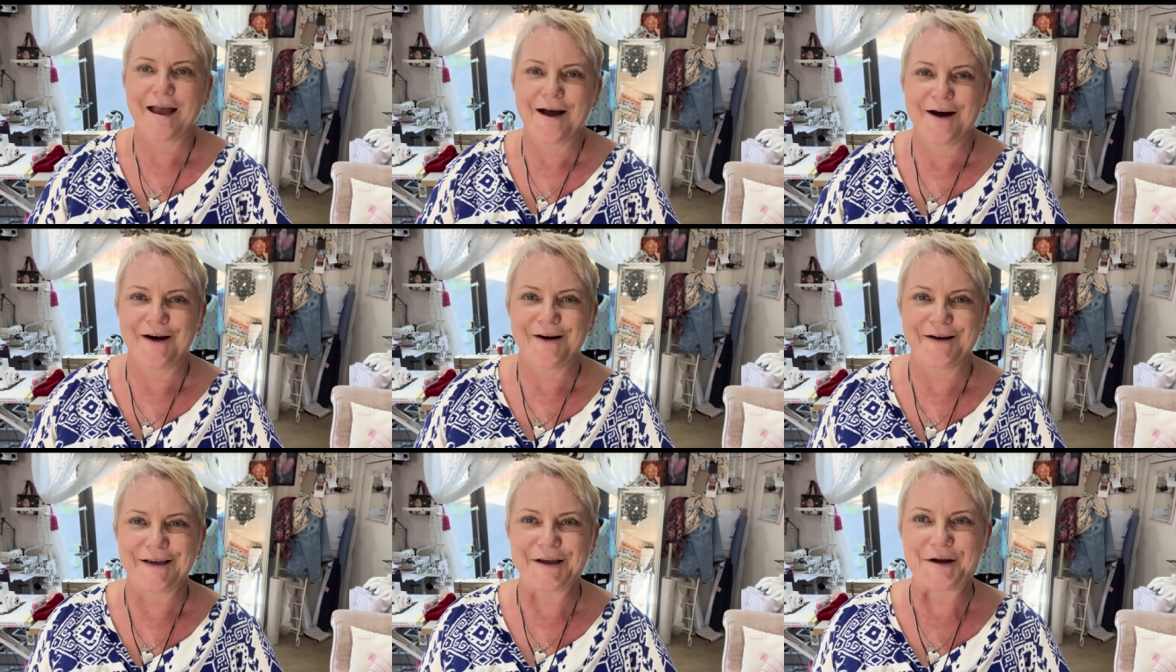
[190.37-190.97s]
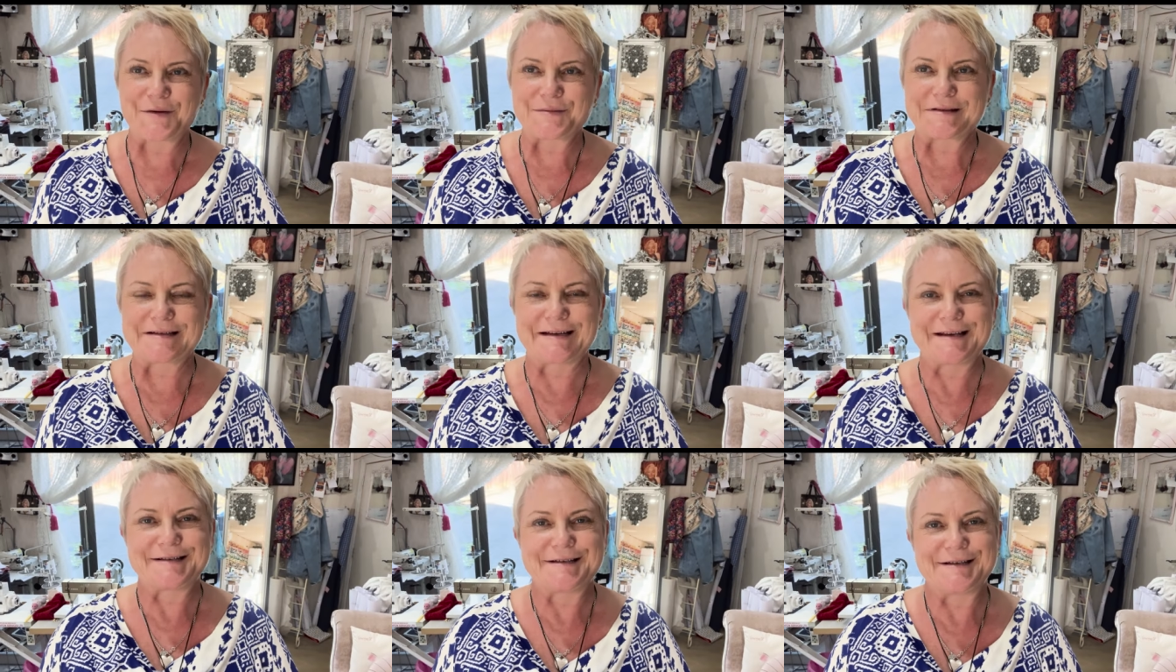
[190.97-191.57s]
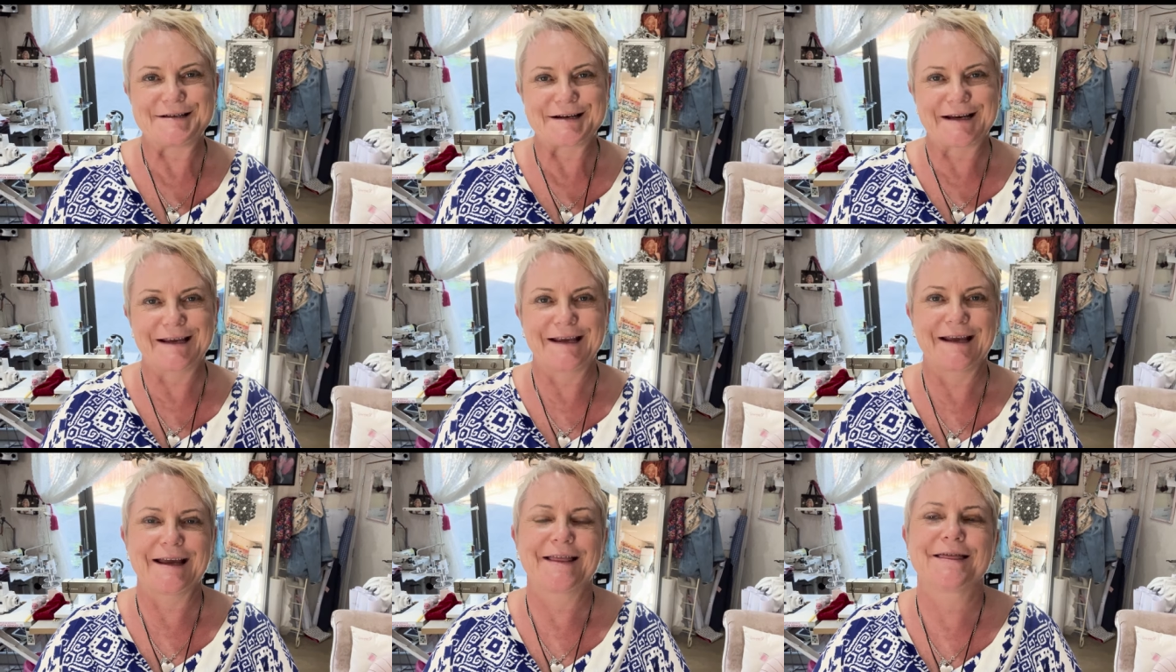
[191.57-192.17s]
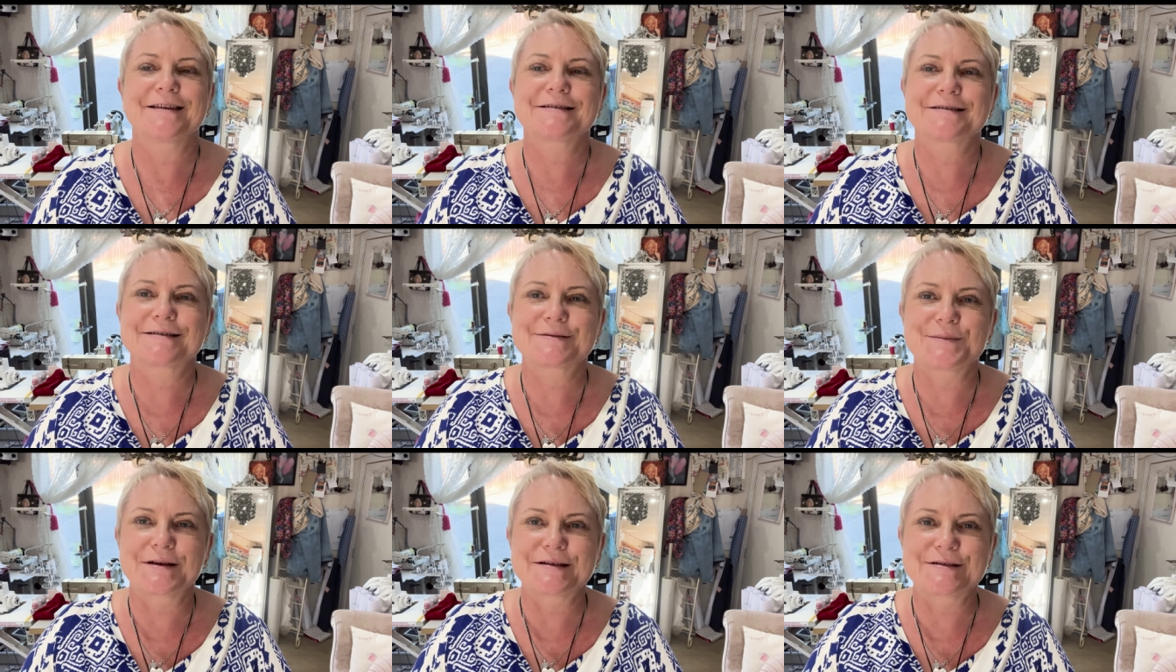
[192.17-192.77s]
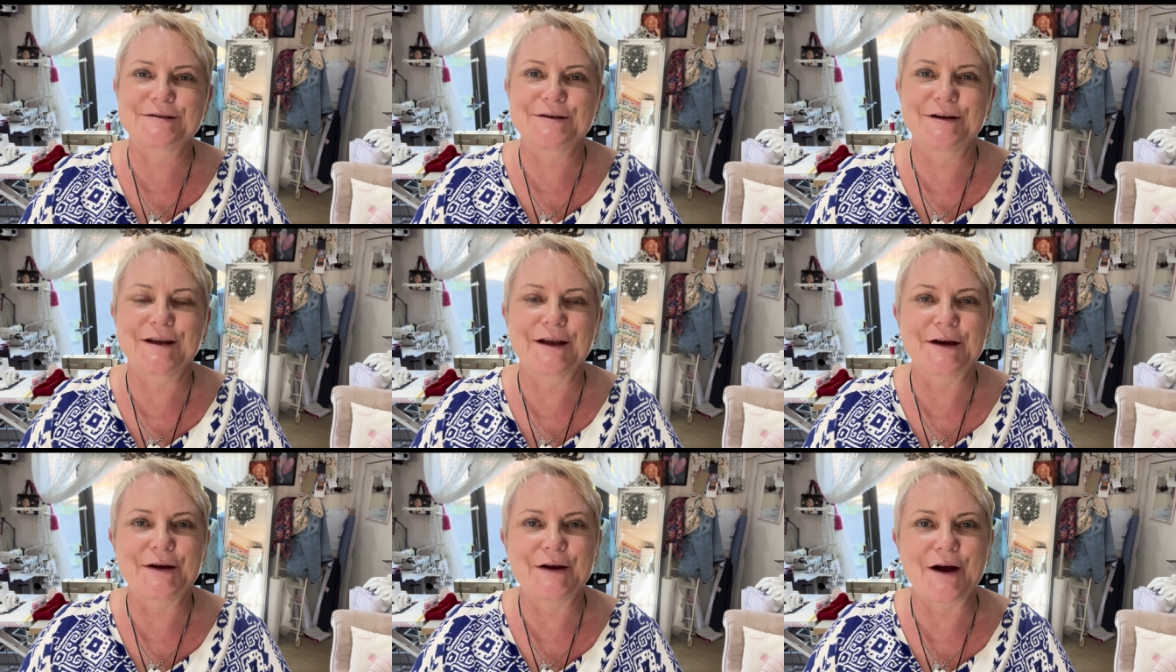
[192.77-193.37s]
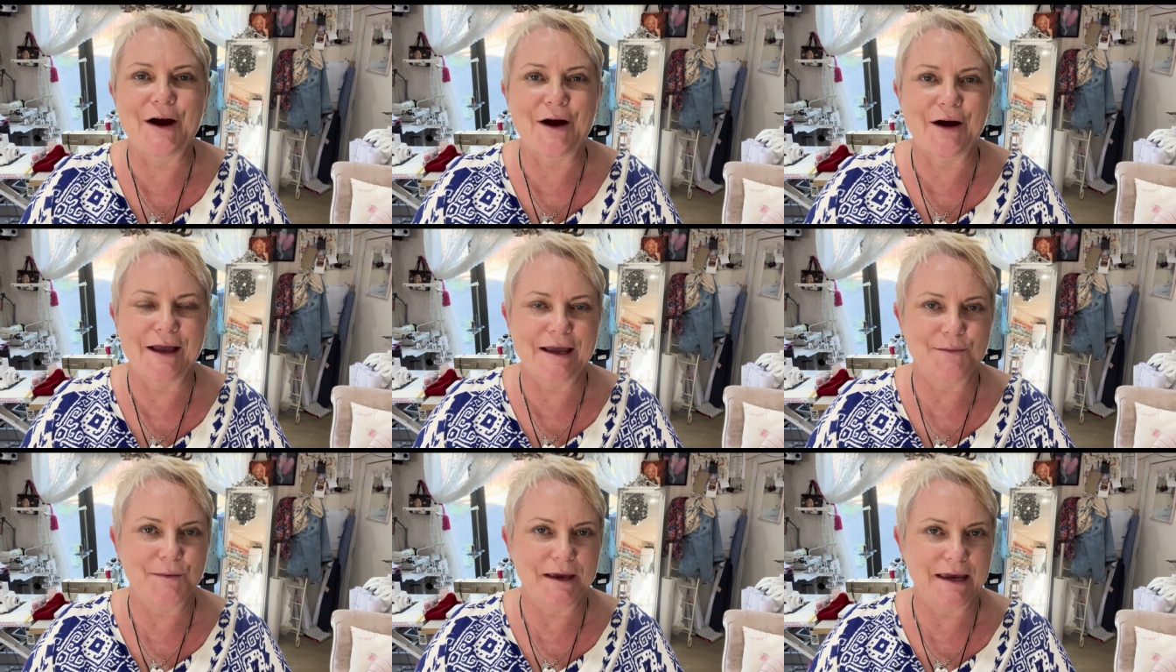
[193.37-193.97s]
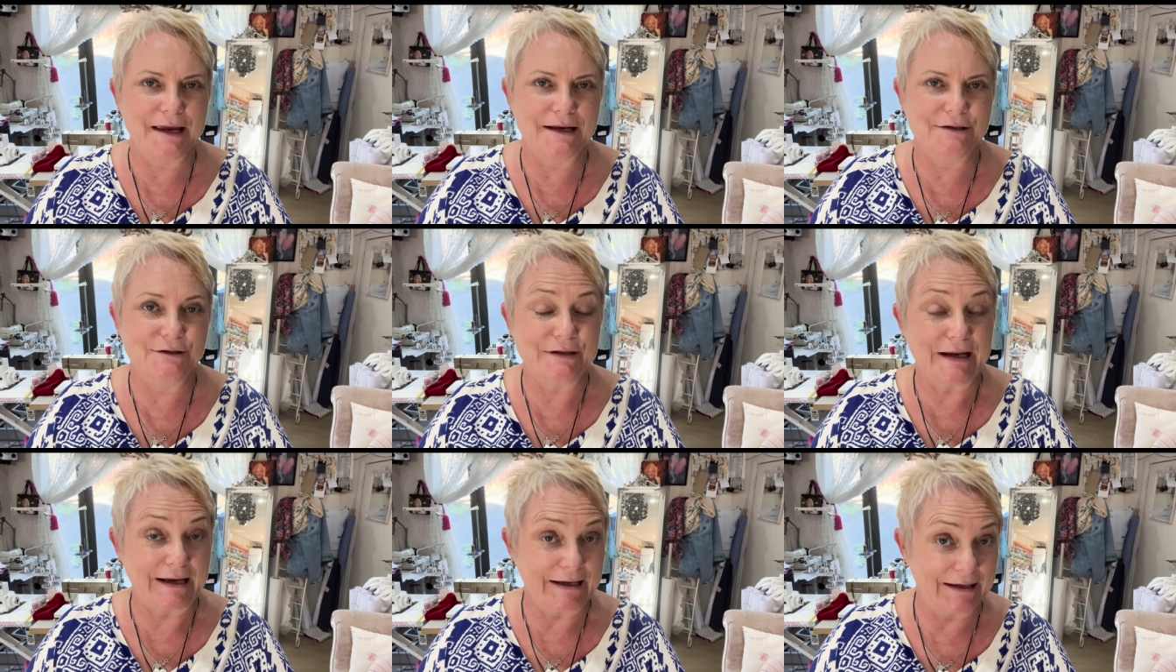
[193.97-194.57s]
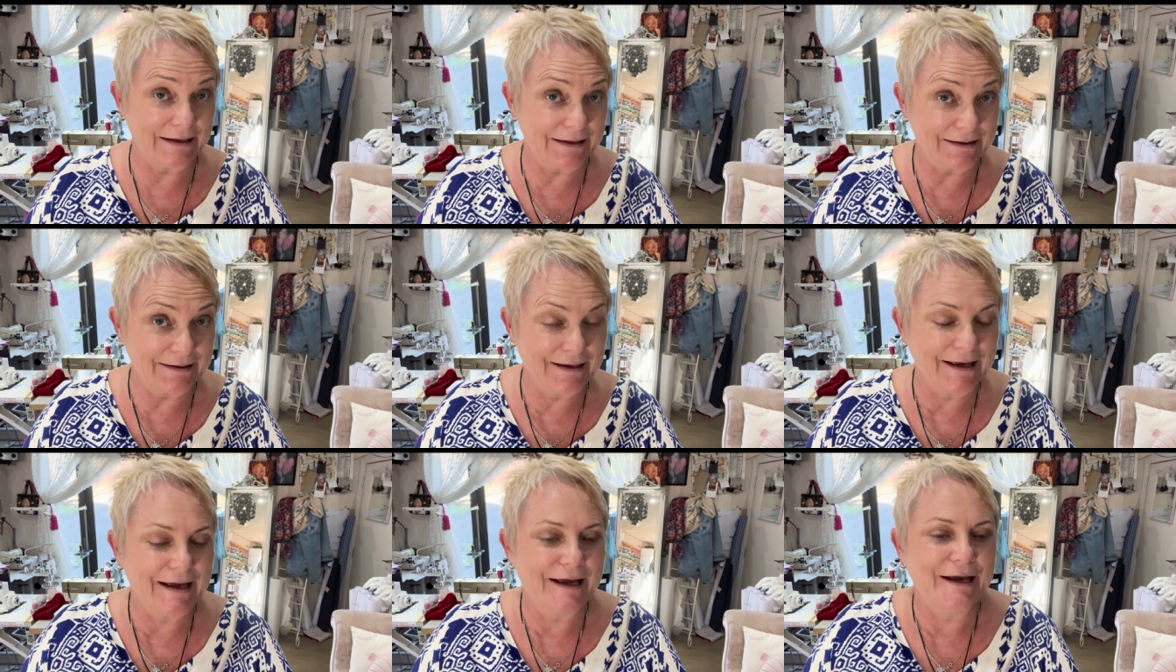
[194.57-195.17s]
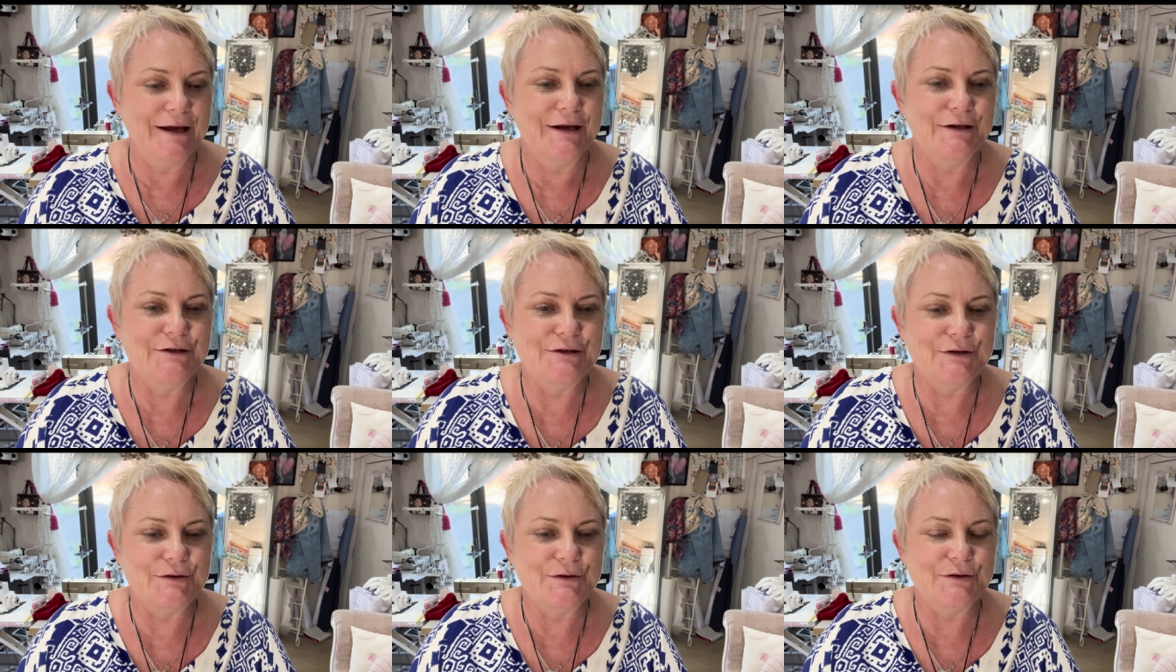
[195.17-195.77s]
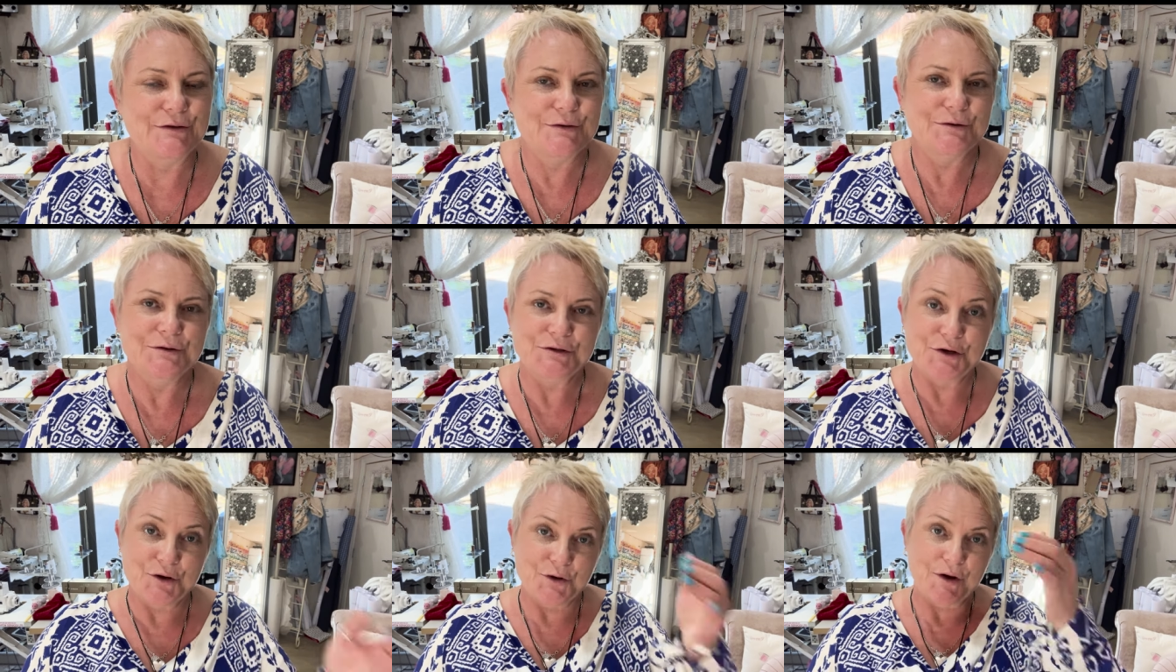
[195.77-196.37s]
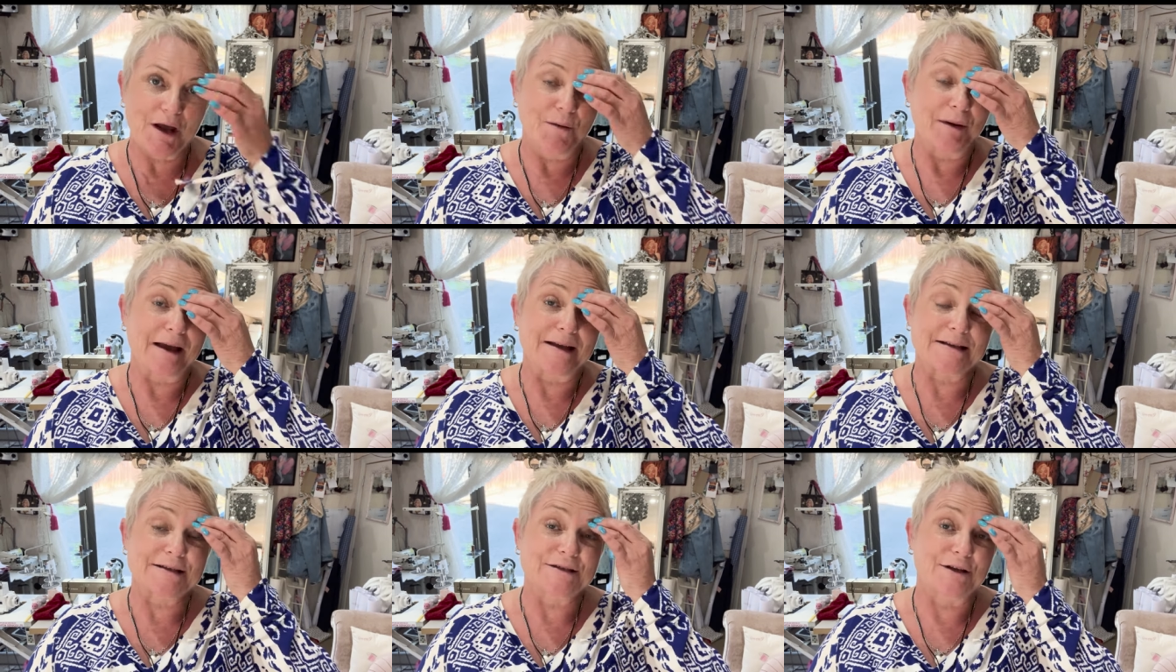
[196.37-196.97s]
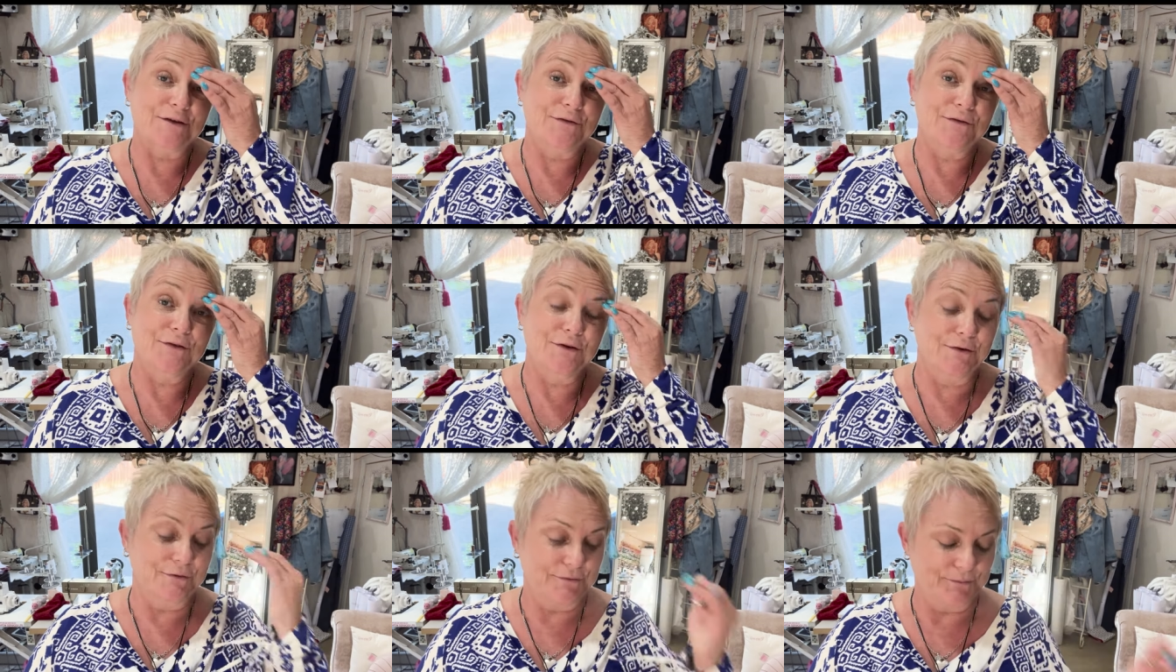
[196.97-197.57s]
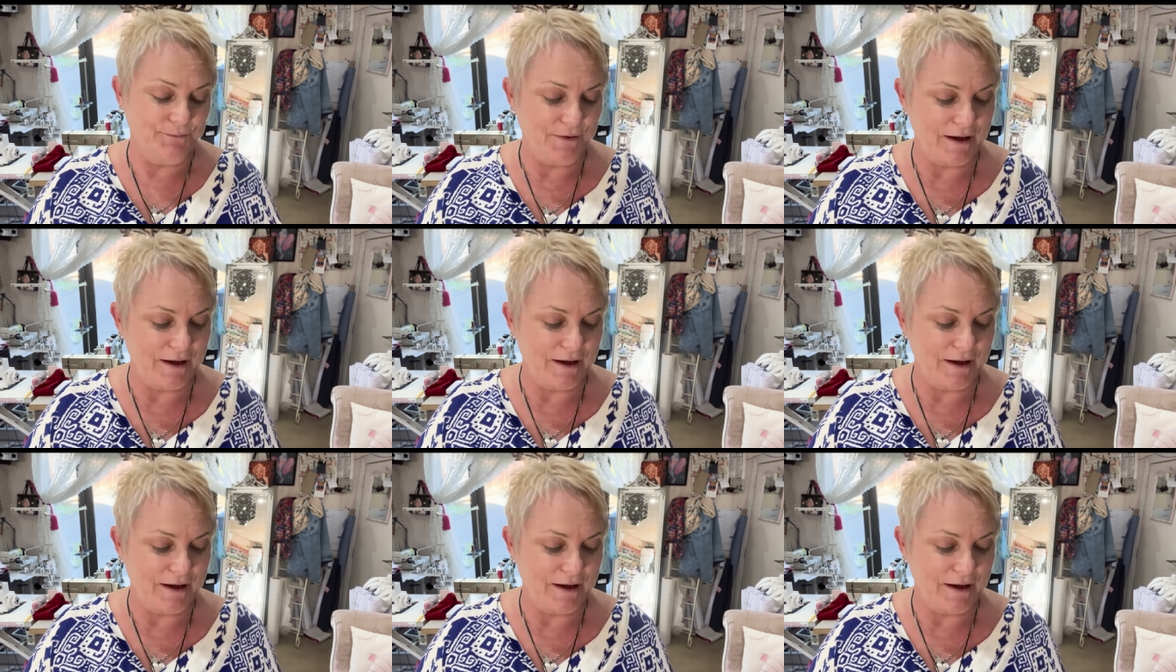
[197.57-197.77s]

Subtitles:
Hi, I'm Stacey J, and this is my studio. I am here today to talk to you about So Frugal.